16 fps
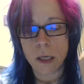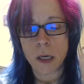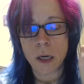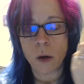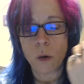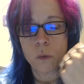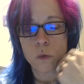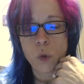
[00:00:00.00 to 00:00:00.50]
you
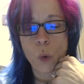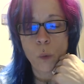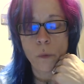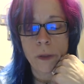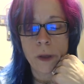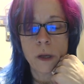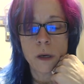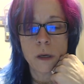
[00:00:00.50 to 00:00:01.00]
know, told
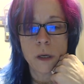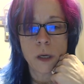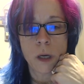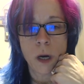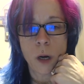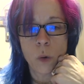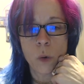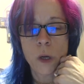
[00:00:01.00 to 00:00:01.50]
that, you
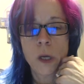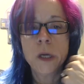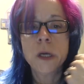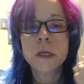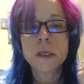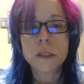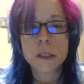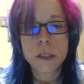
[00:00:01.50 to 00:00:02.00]
know,
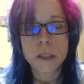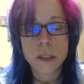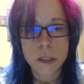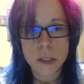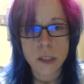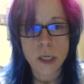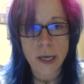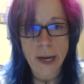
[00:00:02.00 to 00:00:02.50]

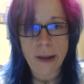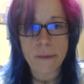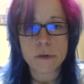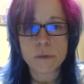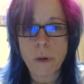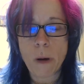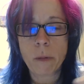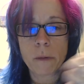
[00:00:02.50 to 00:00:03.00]
today was
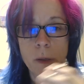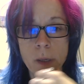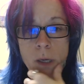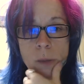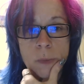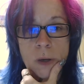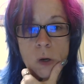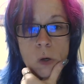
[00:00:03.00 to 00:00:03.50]
probably going
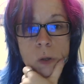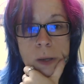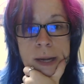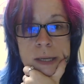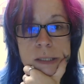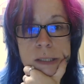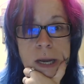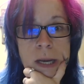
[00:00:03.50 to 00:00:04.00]
to be her
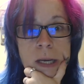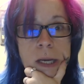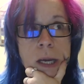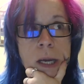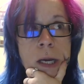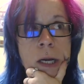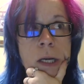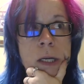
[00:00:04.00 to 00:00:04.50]
last
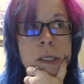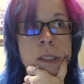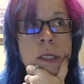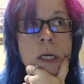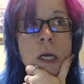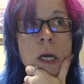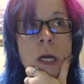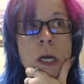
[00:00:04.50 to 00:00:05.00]
day. And,
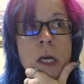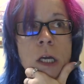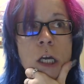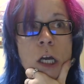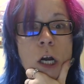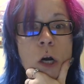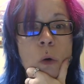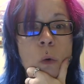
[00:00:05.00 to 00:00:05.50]

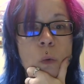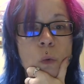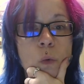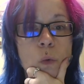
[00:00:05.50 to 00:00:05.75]
you know,